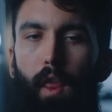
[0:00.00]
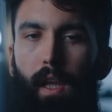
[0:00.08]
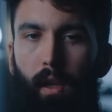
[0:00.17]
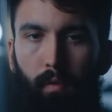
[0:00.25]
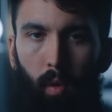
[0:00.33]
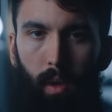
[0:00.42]

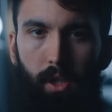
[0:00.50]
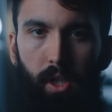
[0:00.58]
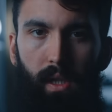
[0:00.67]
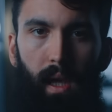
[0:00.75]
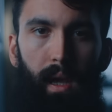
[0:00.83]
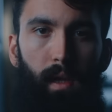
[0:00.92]
Thank you for
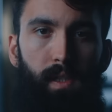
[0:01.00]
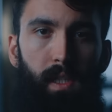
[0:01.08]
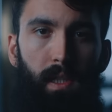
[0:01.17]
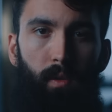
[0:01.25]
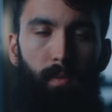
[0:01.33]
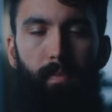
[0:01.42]
watching, and I'll
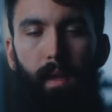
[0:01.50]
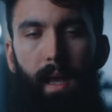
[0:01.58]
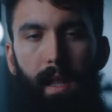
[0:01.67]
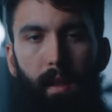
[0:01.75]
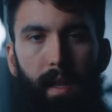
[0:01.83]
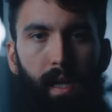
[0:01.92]
see you
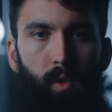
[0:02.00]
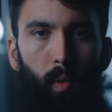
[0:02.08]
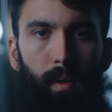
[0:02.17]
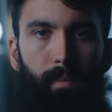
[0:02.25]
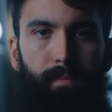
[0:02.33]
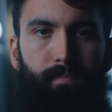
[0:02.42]
in the next one.